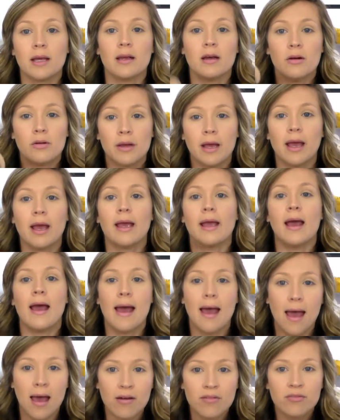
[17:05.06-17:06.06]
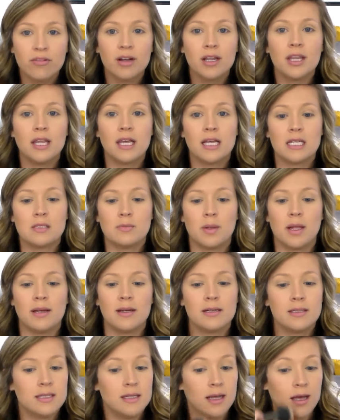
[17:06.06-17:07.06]
like, okay, everything is
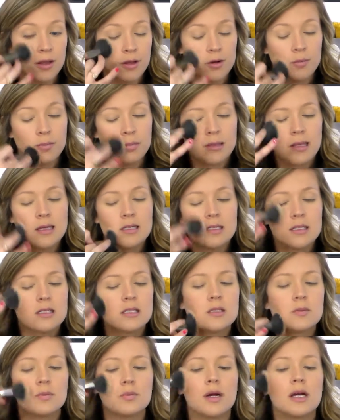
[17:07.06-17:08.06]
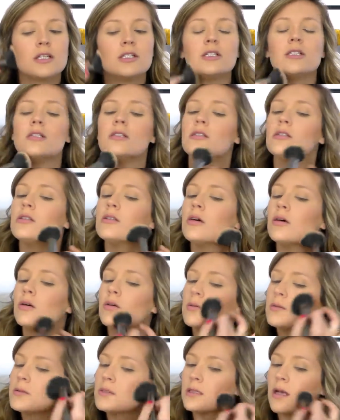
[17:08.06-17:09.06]
blended together, plus this brush is
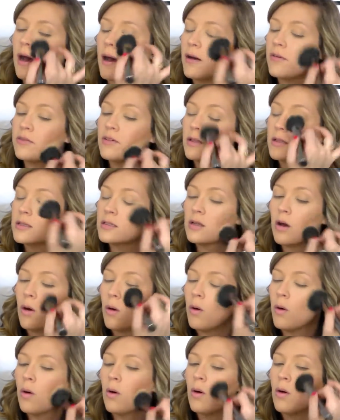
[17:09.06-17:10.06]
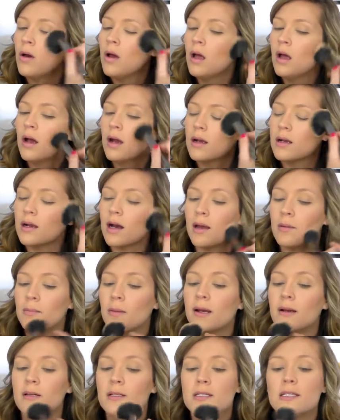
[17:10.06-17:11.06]
so soft. This whole
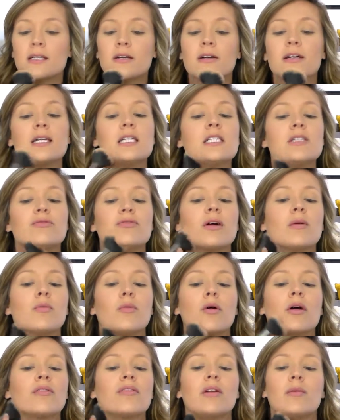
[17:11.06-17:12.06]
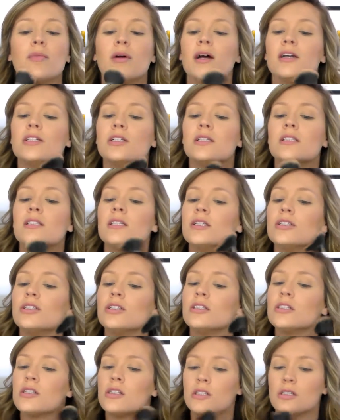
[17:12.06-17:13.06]
Gunmetal series from Morphe Brushes is
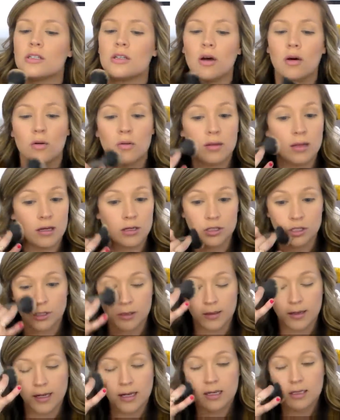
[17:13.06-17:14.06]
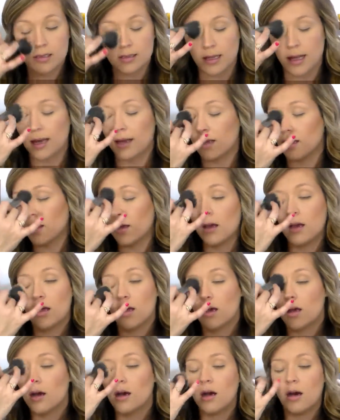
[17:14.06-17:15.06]
just so luxurious, like,
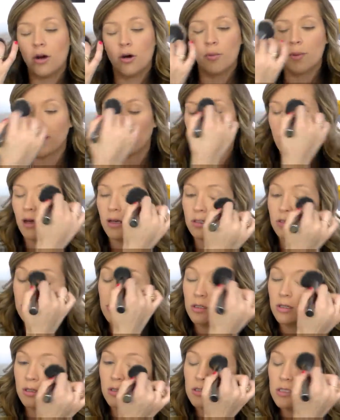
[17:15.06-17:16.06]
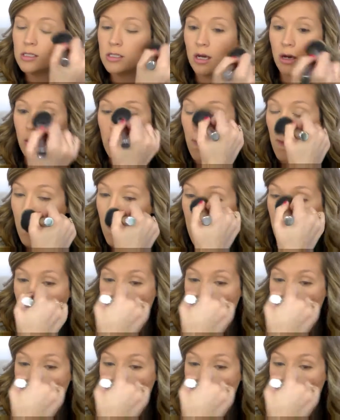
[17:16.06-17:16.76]
oh my gosh. So